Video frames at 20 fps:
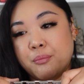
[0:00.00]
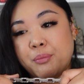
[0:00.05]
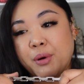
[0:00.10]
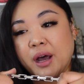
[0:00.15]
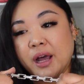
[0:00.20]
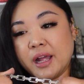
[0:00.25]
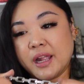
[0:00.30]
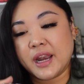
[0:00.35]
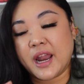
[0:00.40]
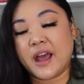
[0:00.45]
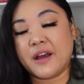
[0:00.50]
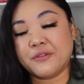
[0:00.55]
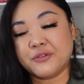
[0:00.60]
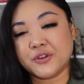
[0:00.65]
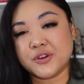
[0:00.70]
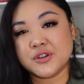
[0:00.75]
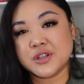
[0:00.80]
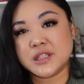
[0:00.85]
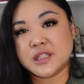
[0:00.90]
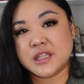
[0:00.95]
But
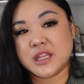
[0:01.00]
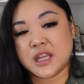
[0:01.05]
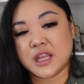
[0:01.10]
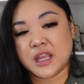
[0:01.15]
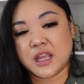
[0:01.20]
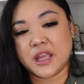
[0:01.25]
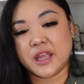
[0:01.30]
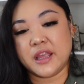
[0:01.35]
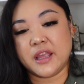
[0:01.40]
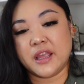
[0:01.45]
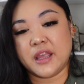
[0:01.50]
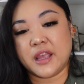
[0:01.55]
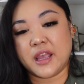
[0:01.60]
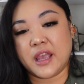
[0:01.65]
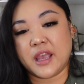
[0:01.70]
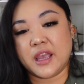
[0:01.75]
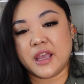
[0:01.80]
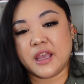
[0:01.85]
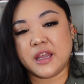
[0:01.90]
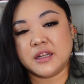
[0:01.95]
after seeing
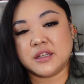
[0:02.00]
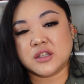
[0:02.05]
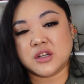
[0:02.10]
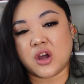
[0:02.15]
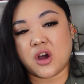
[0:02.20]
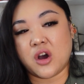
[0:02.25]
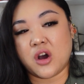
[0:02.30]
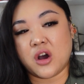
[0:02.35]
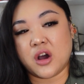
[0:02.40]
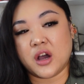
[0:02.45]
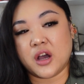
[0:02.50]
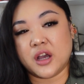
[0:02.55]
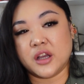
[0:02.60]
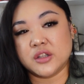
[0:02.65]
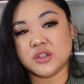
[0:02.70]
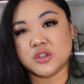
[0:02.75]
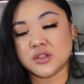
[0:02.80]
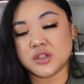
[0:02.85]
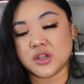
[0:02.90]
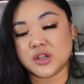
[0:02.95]
it
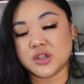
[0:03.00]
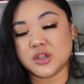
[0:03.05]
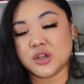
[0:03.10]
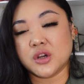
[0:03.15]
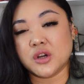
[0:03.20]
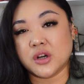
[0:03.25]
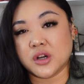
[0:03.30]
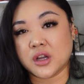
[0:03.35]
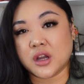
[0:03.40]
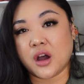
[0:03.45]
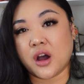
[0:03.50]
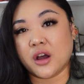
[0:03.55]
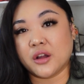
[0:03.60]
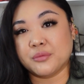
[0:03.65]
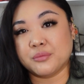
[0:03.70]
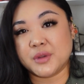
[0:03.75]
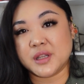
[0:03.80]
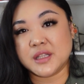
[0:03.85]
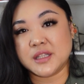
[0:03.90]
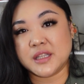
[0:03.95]
on Jungkook
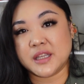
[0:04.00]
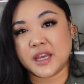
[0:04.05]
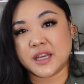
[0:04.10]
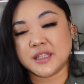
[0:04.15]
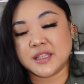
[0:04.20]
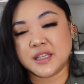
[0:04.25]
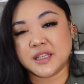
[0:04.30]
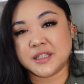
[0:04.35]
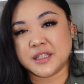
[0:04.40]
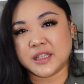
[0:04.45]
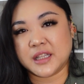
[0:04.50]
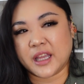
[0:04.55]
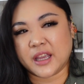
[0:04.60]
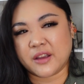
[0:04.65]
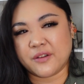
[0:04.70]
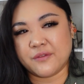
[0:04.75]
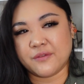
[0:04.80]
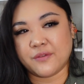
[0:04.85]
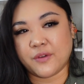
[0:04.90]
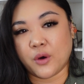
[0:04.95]
on BTS, he did like
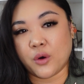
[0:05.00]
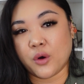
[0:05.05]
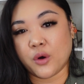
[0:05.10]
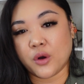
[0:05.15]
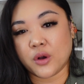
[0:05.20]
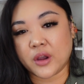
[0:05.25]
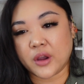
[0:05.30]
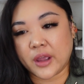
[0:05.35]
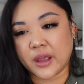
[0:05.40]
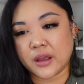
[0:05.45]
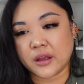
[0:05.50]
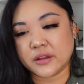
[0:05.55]
a Vogue,